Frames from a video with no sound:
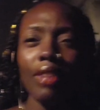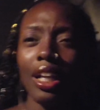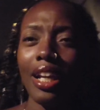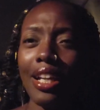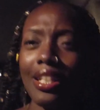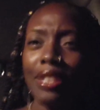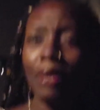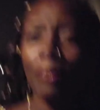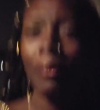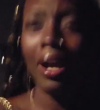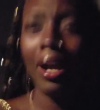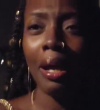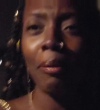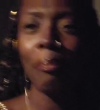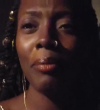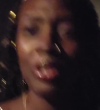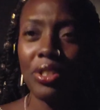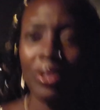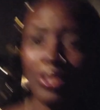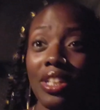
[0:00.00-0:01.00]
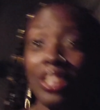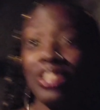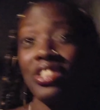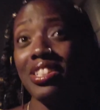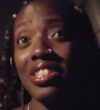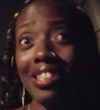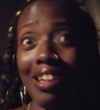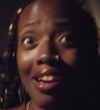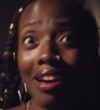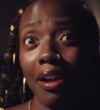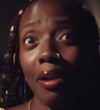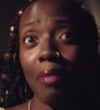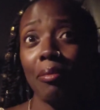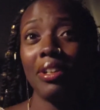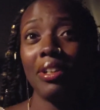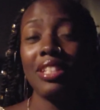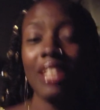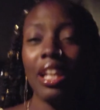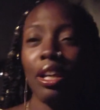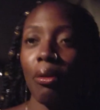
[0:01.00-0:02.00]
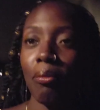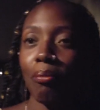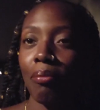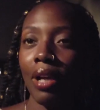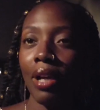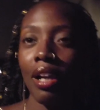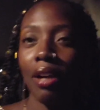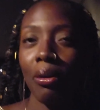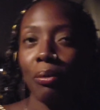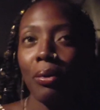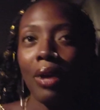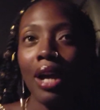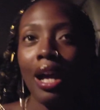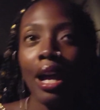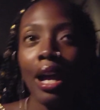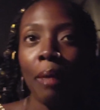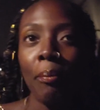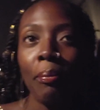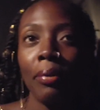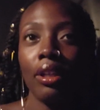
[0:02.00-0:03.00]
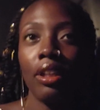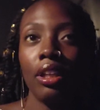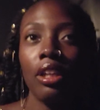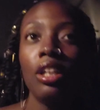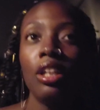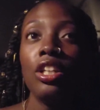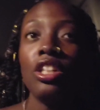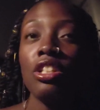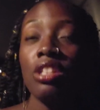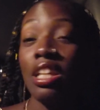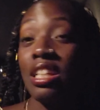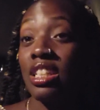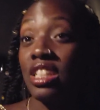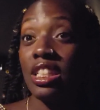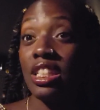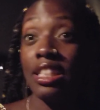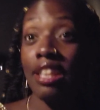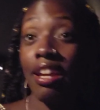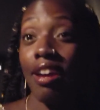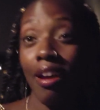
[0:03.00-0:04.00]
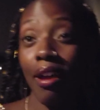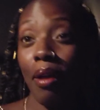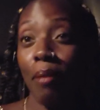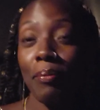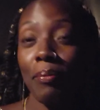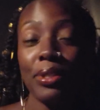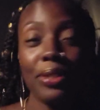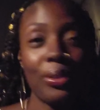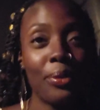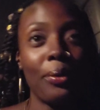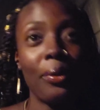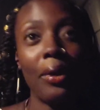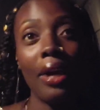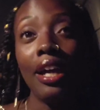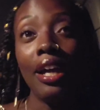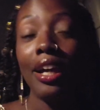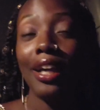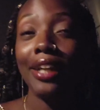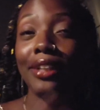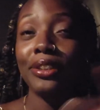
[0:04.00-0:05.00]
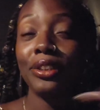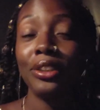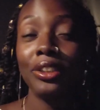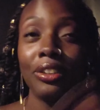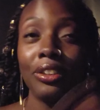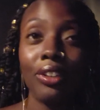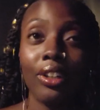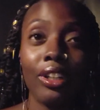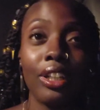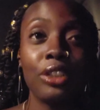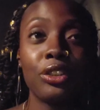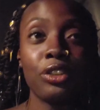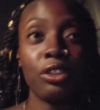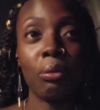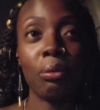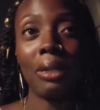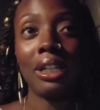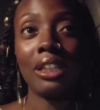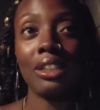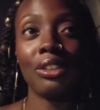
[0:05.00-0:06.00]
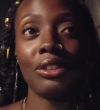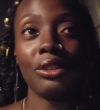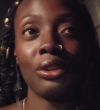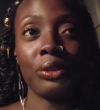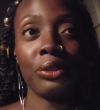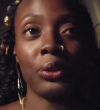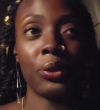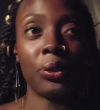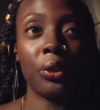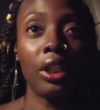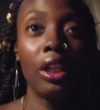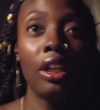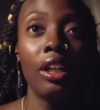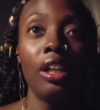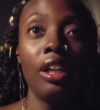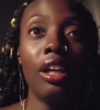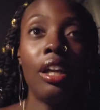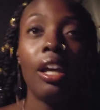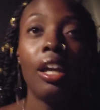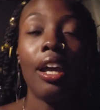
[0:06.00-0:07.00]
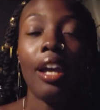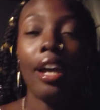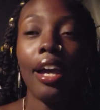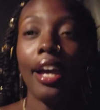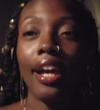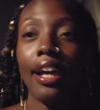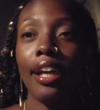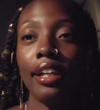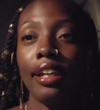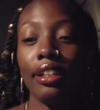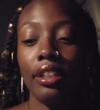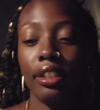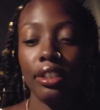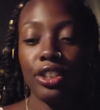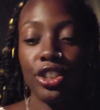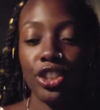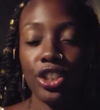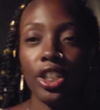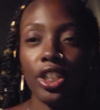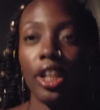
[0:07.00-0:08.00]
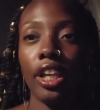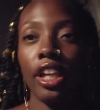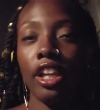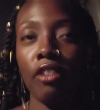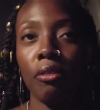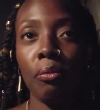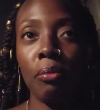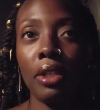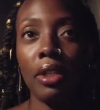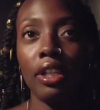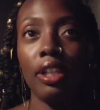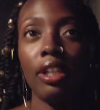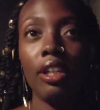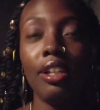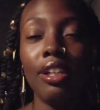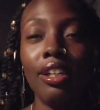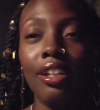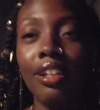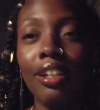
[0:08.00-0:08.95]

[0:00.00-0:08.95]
I said, what happened? She was like, just come. I was like, ma, what happened? She's like, just come. So I turned around and drove back down the road, and she gave me